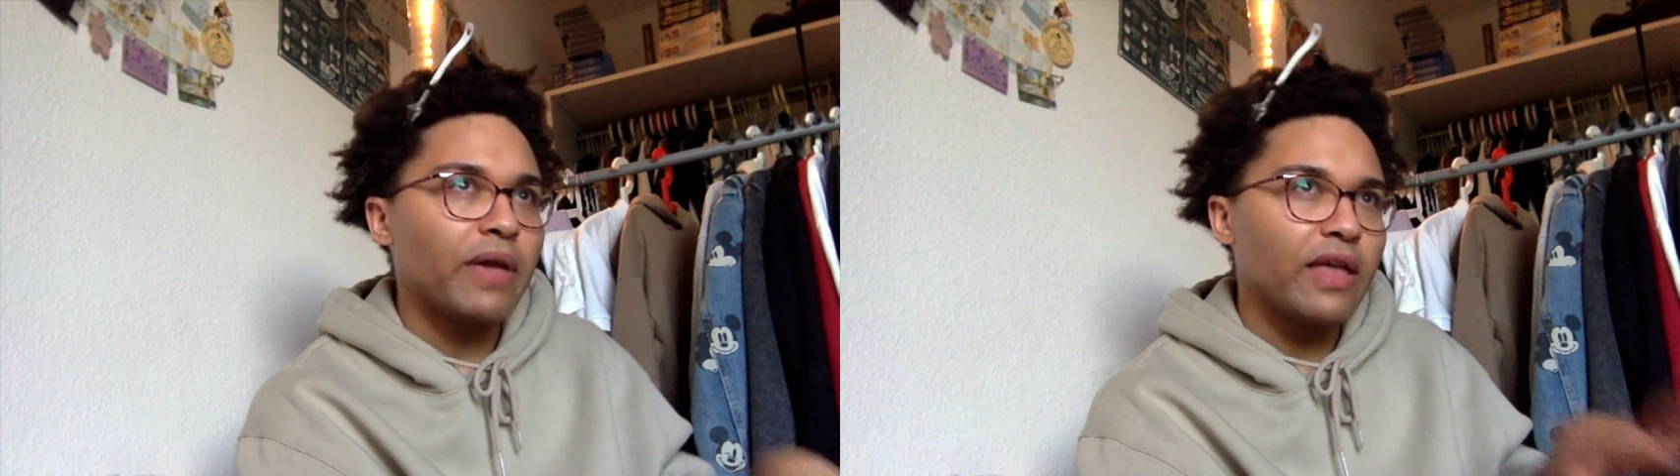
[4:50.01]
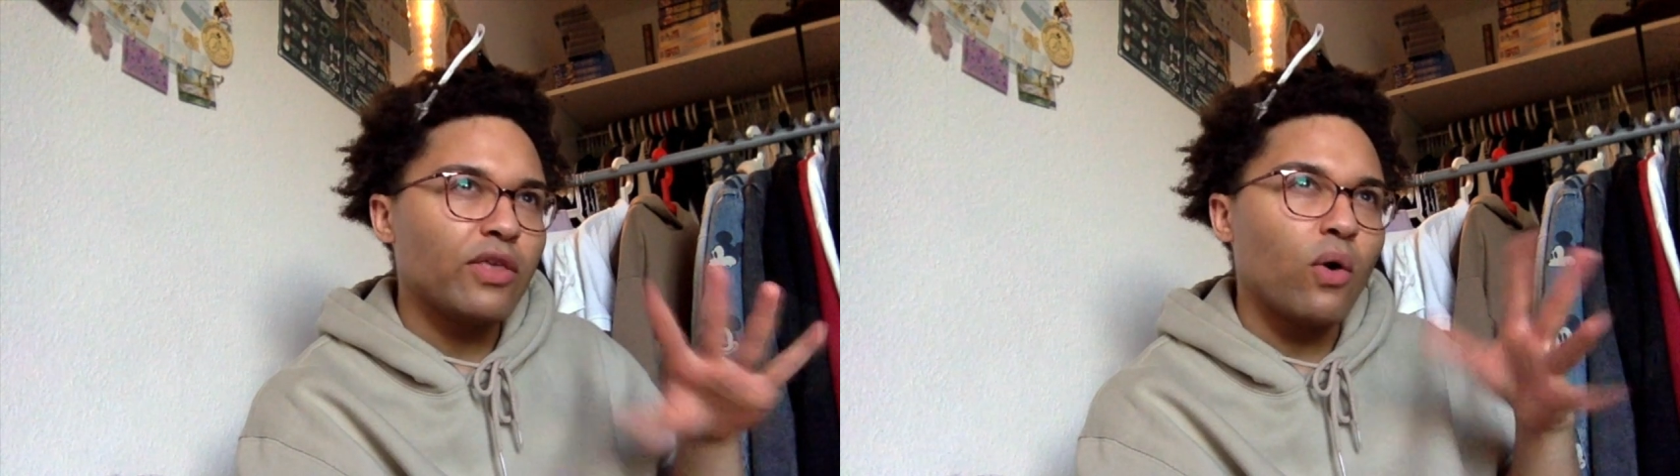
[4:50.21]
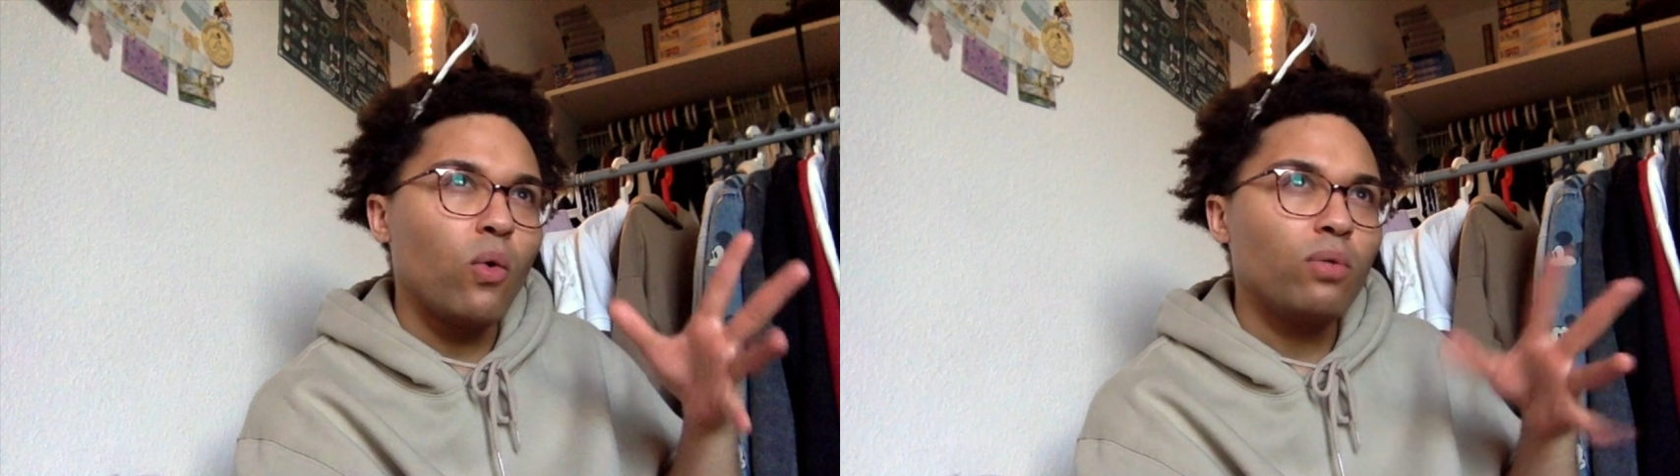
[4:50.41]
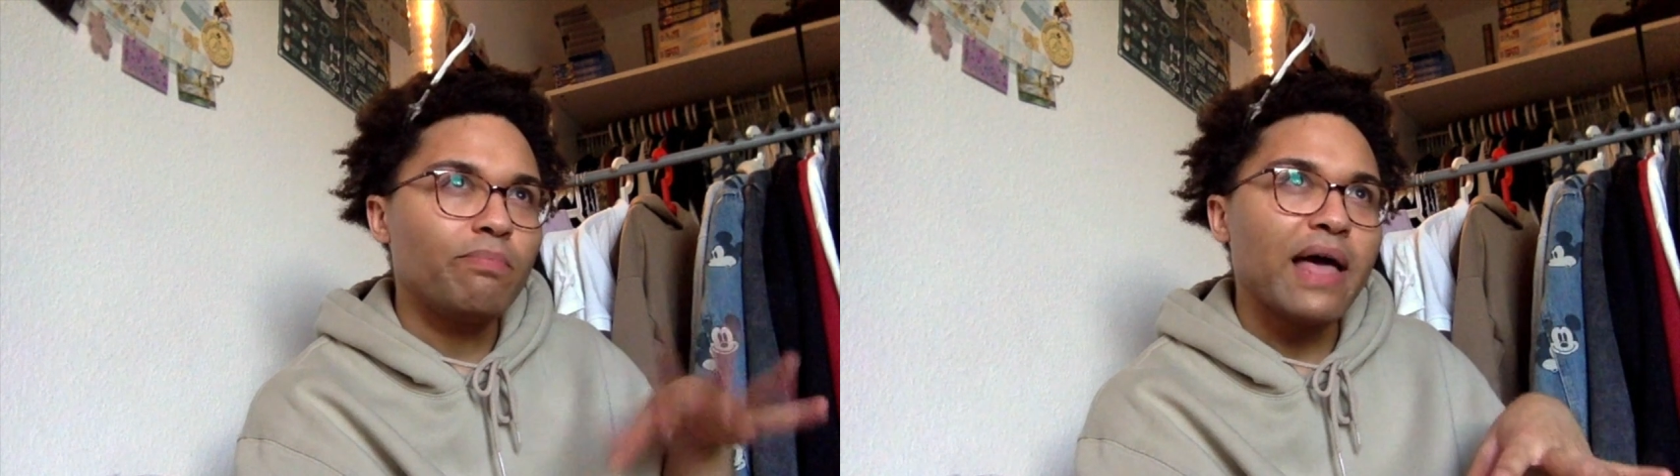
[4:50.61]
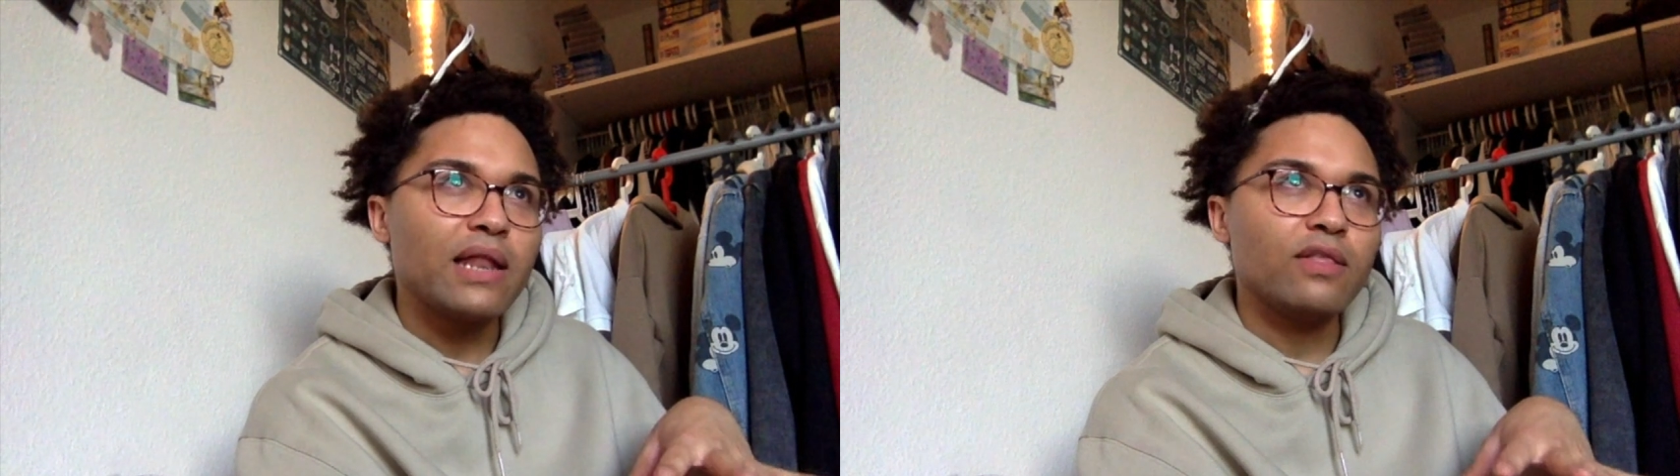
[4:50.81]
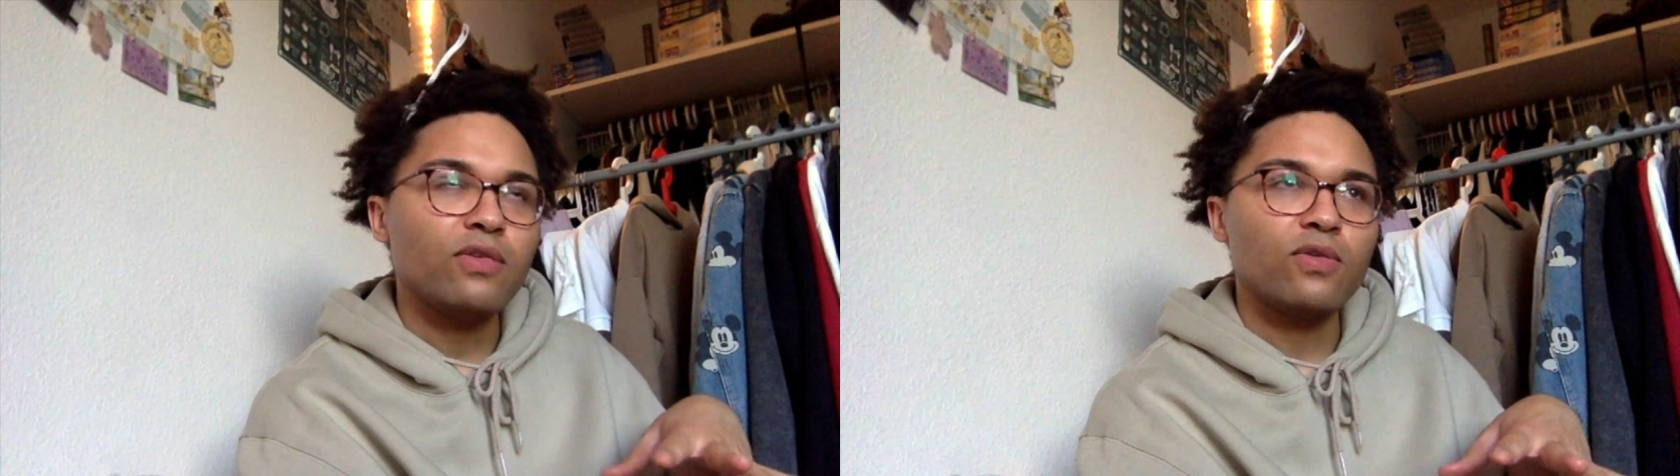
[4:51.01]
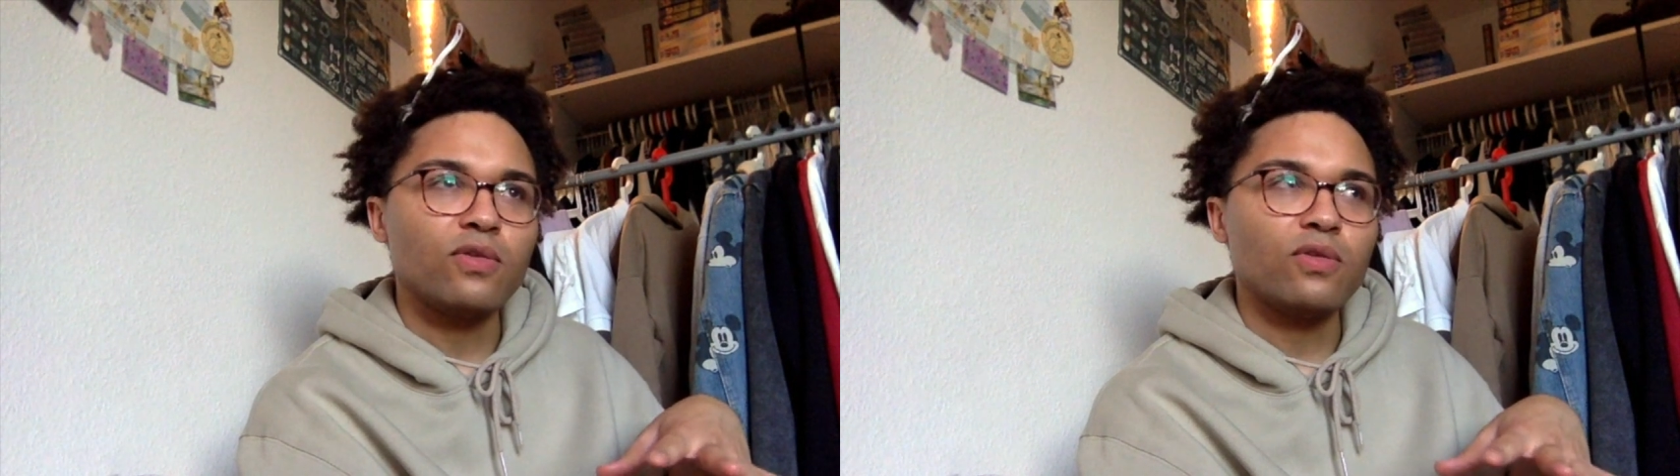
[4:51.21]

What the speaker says: pay the whole balance.